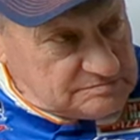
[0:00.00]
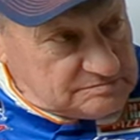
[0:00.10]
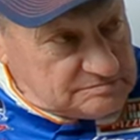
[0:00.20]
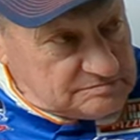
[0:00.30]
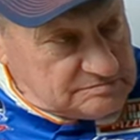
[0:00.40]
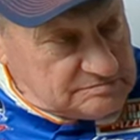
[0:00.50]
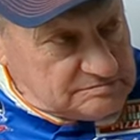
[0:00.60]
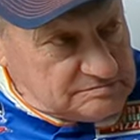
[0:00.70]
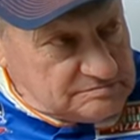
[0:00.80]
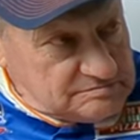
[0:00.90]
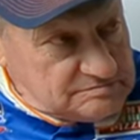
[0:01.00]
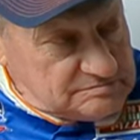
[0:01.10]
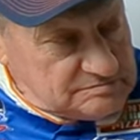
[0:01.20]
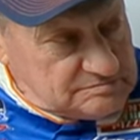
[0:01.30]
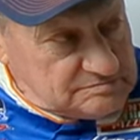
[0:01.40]

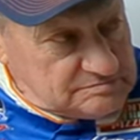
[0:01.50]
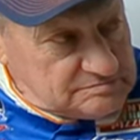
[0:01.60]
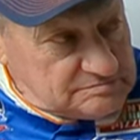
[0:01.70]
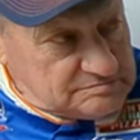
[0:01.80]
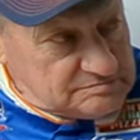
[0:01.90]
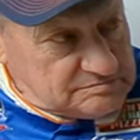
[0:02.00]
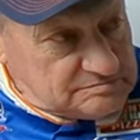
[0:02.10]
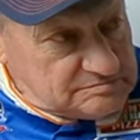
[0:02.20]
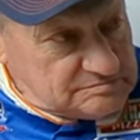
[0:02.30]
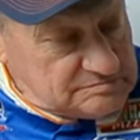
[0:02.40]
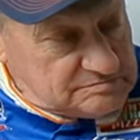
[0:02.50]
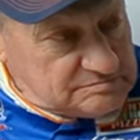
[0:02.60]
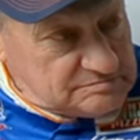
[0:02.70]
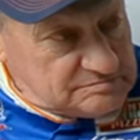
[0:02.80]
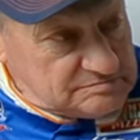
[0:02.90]

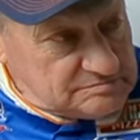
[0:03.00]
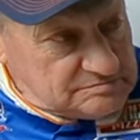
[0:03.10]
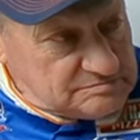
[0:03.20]
No words are spoken by the person on screen.